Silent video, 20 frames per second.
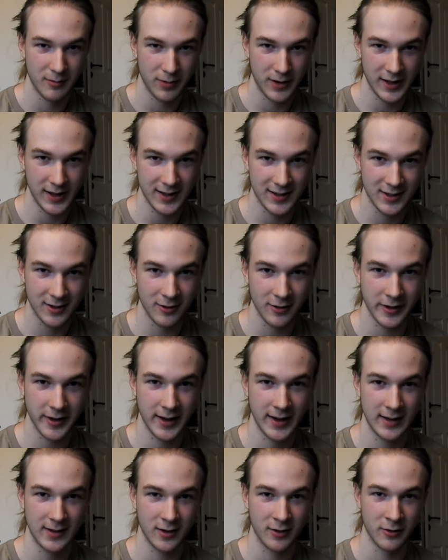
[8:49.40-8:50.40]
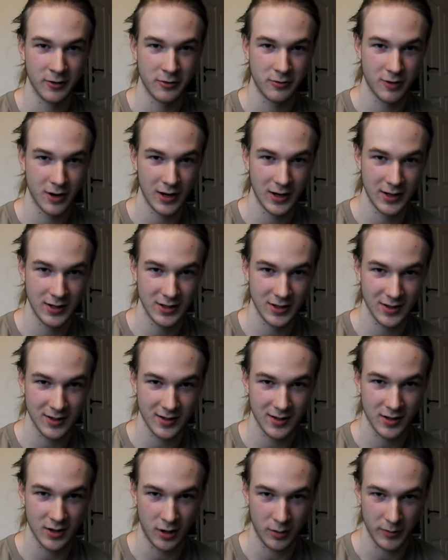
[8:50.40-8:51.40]
please don't hate on
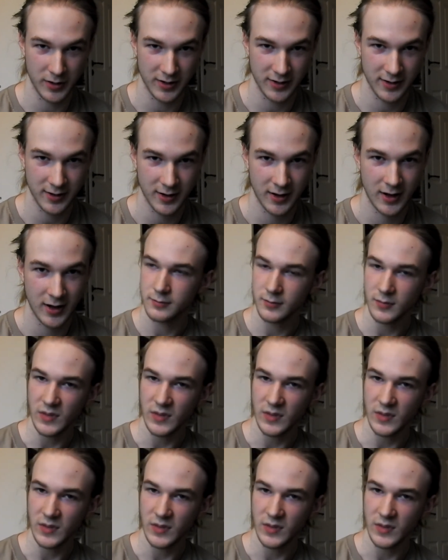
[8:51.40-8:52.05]
religious comments.